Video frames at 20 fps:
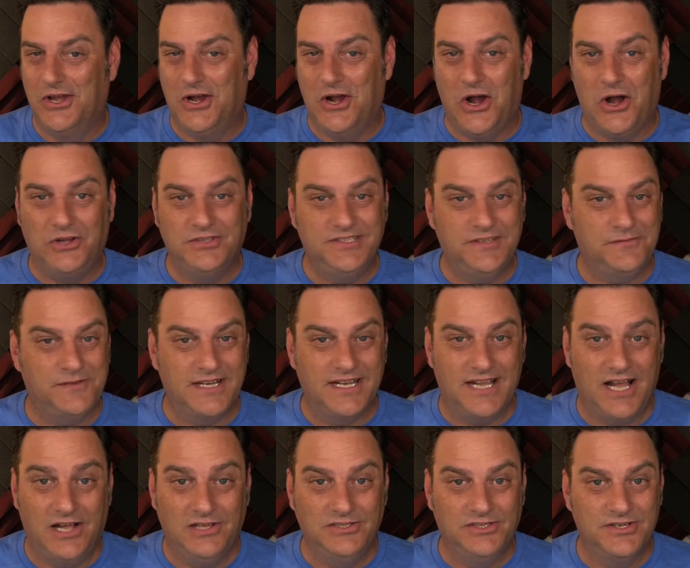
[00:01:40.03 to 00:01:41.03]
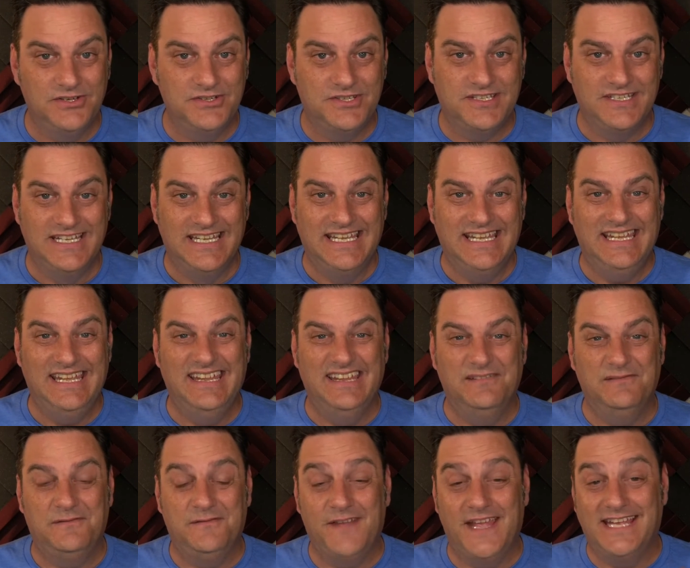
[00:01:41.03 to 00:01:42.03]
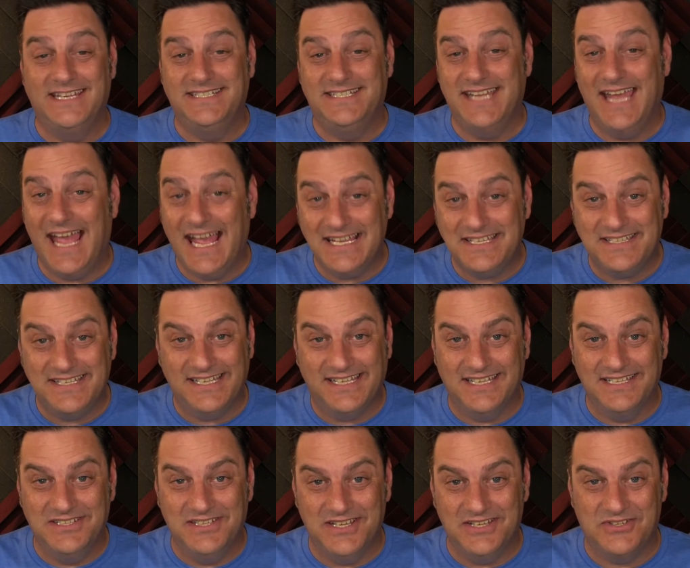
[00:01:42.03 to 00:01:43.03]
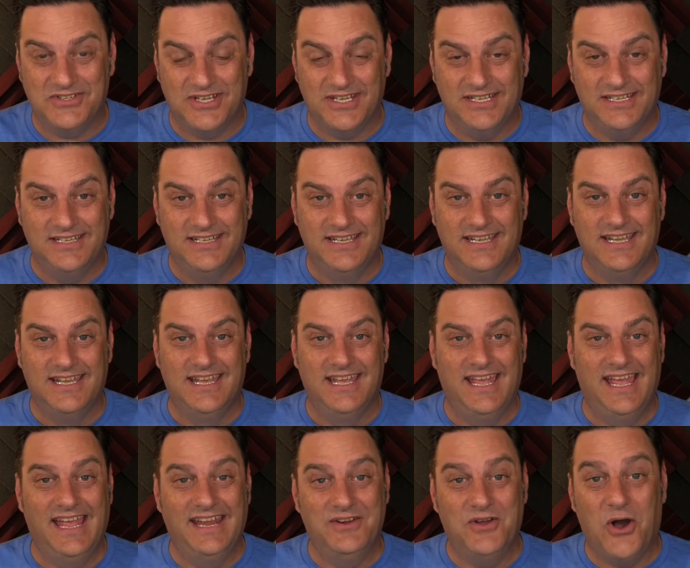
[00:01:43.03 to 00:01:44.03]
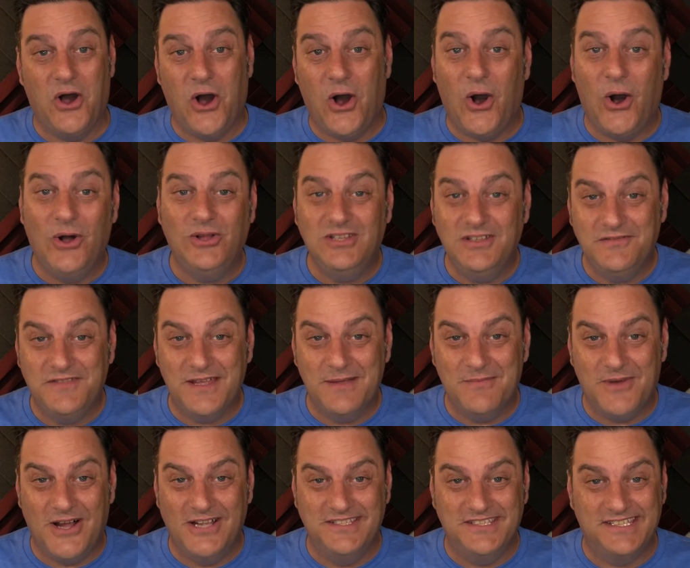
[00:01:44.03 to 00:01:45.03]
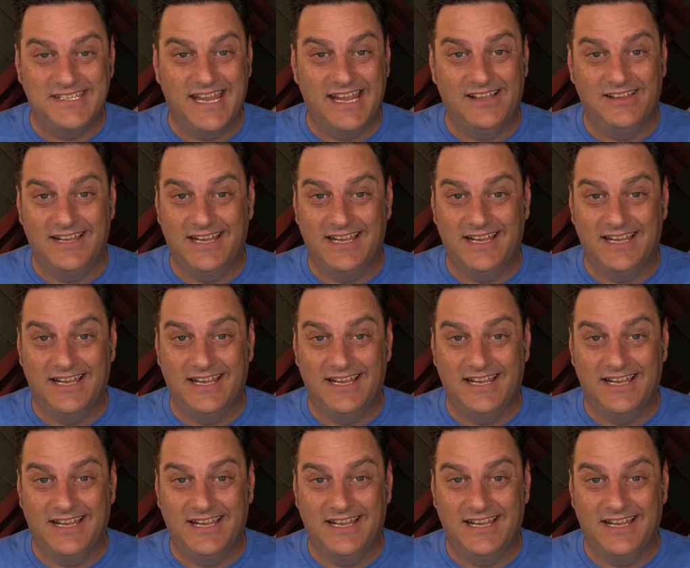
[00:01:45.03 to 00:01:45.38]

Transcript: all different colors in fantastic condition, and all of them on sale.